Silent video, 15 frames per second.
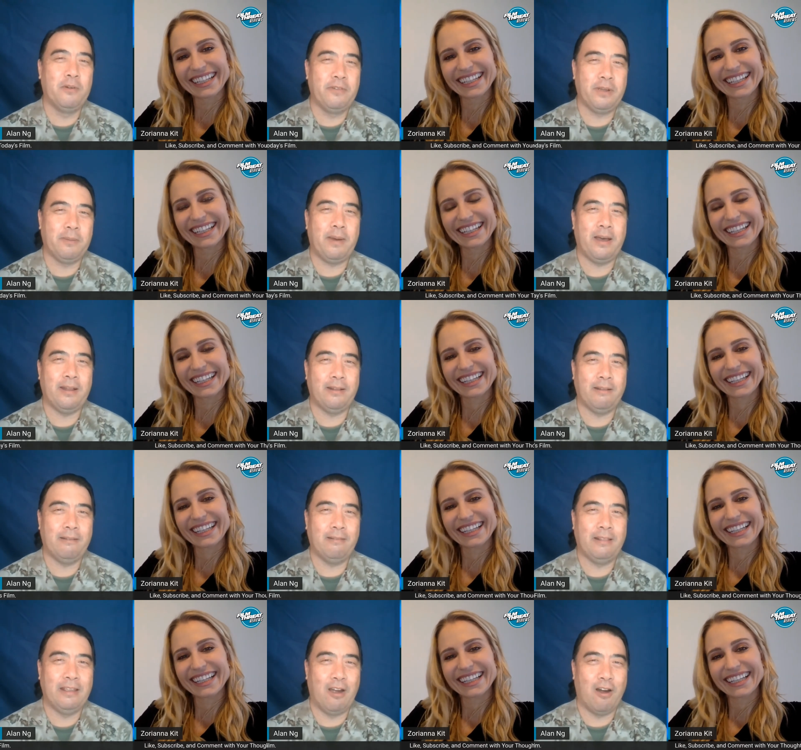Speaker 1: a movie about
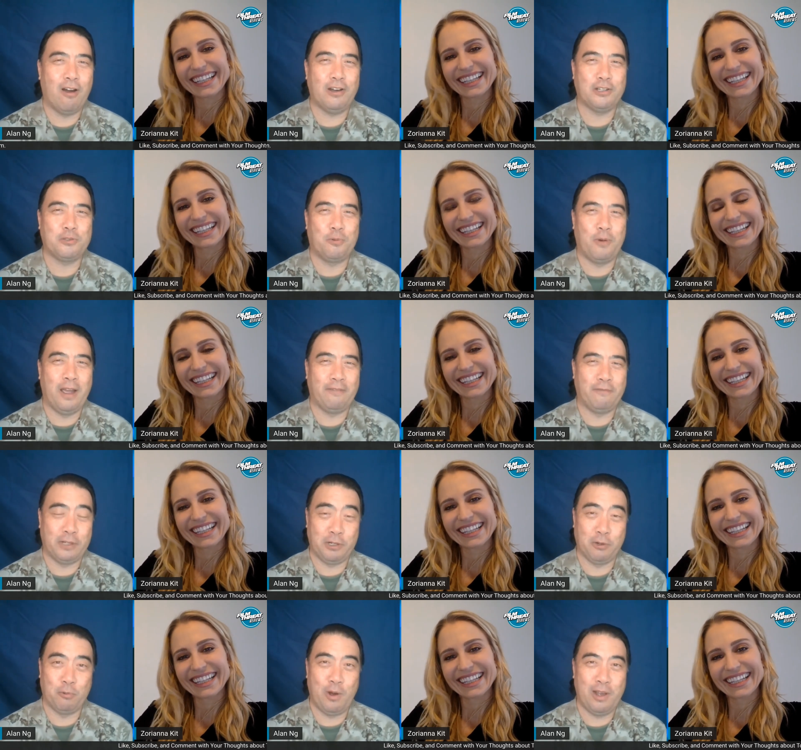the artist's wife,
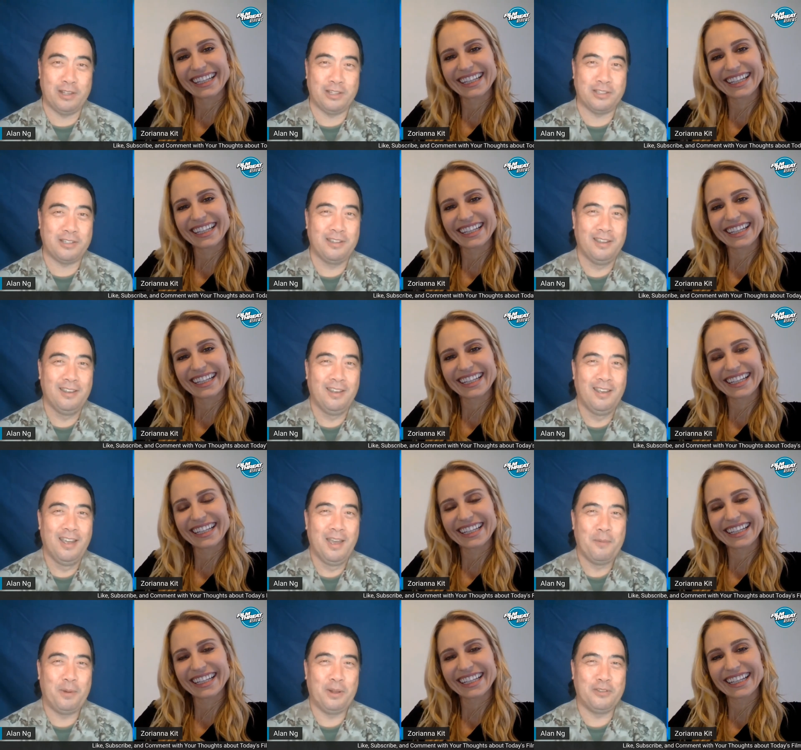which it was,
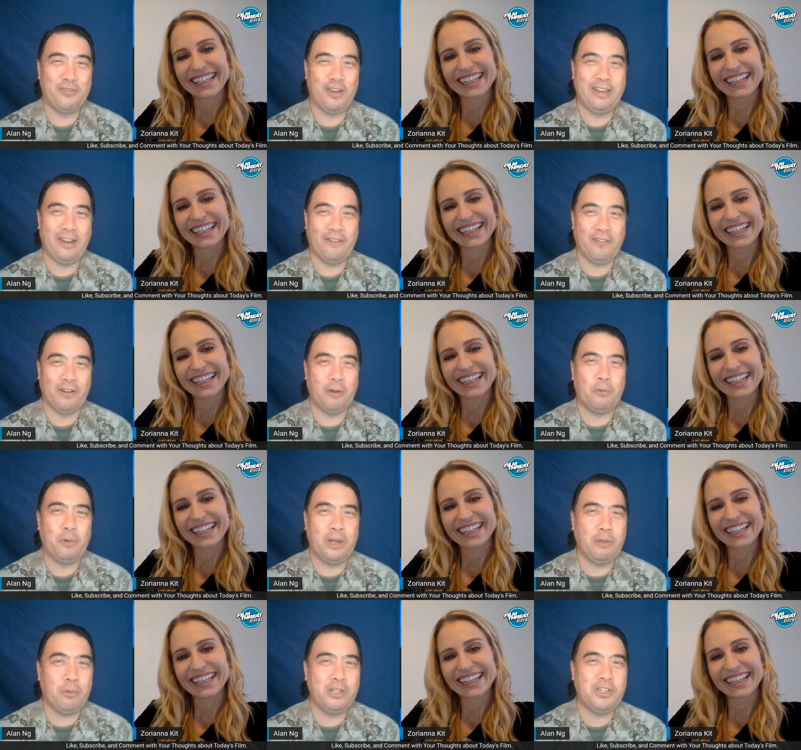was very different.
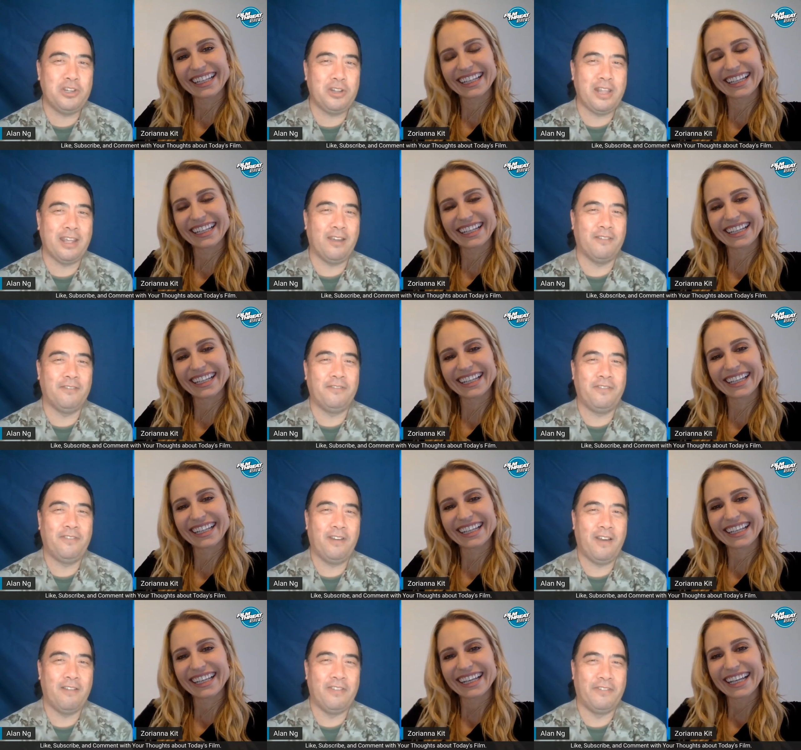What did, what did you think of
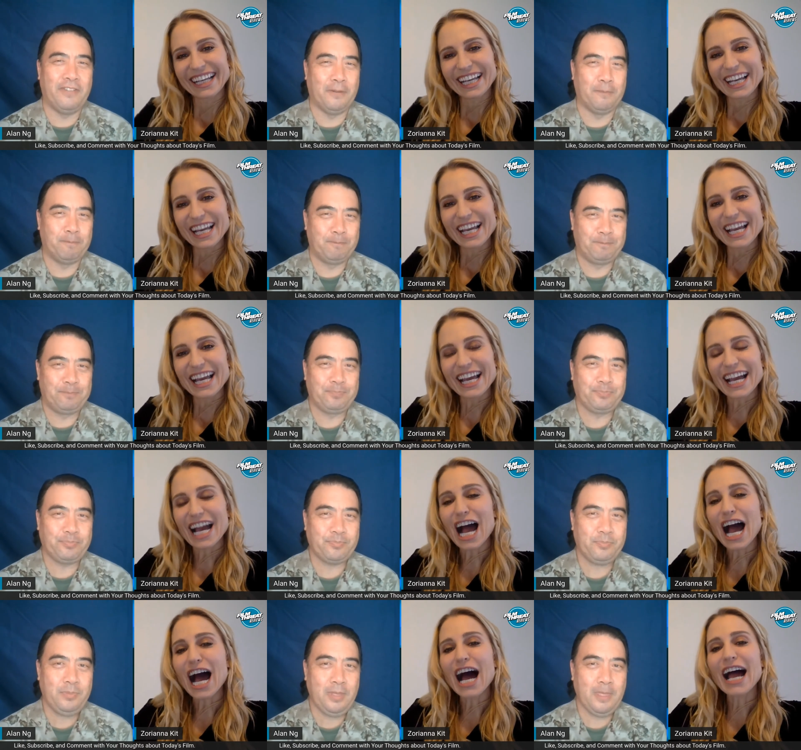of the film?
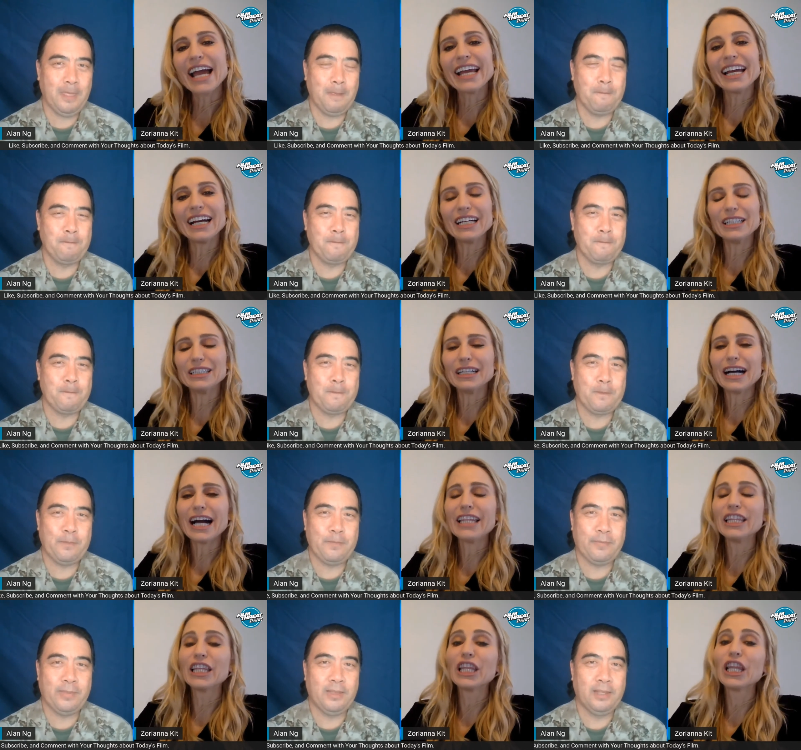
Speaker 2: I
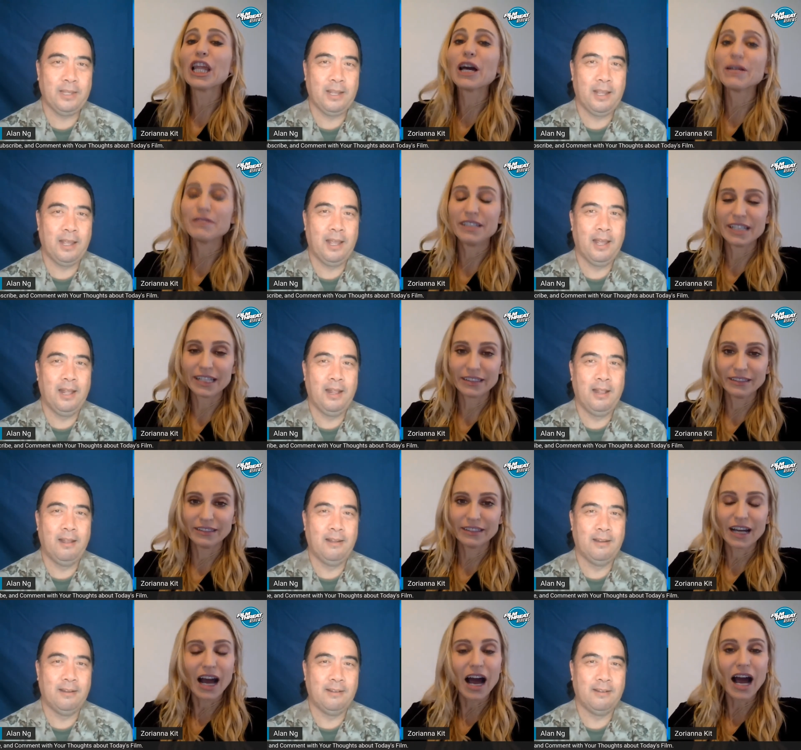I loved it.
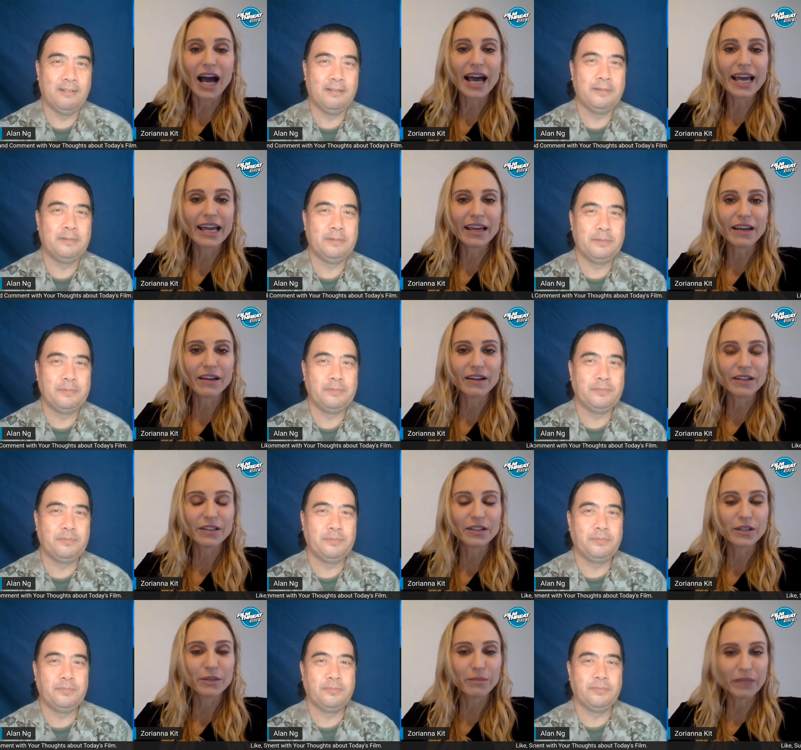I
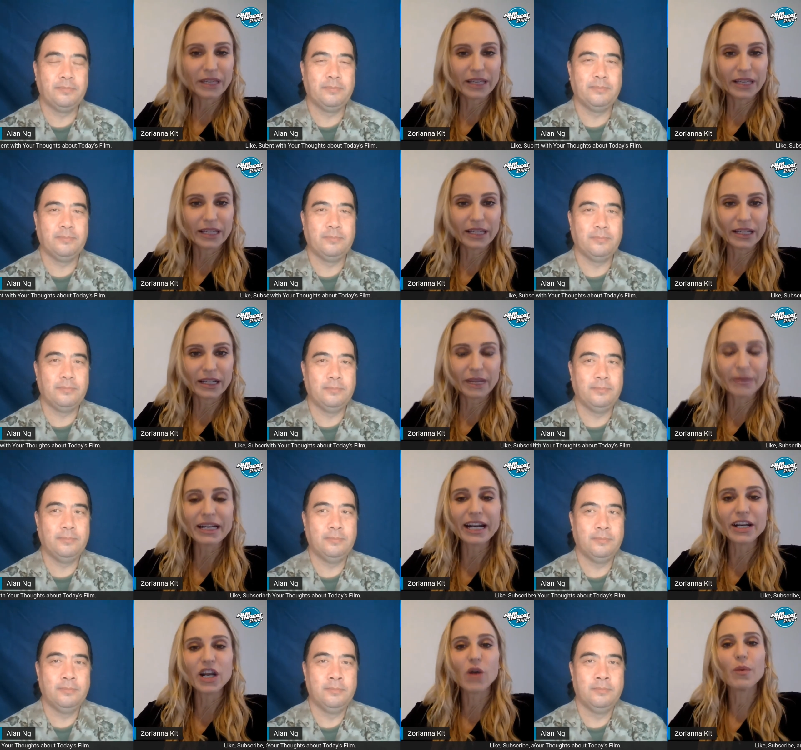to me, I mean,
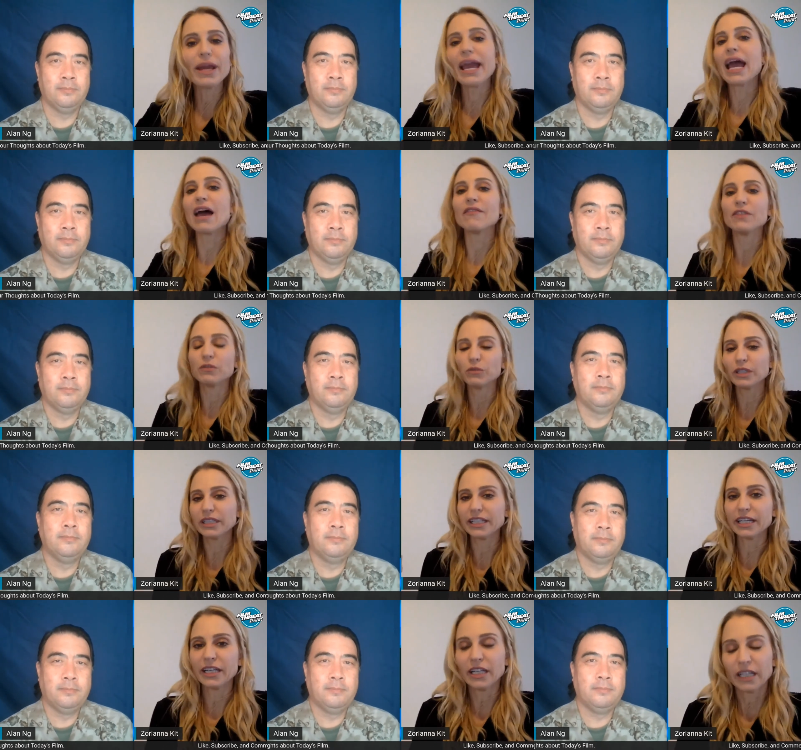I know we haven't
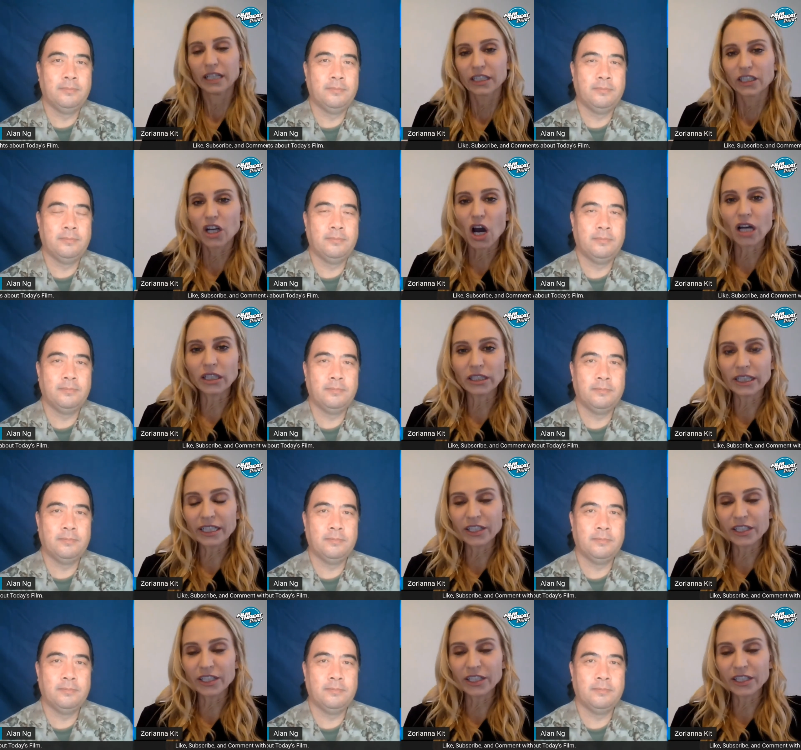really gotten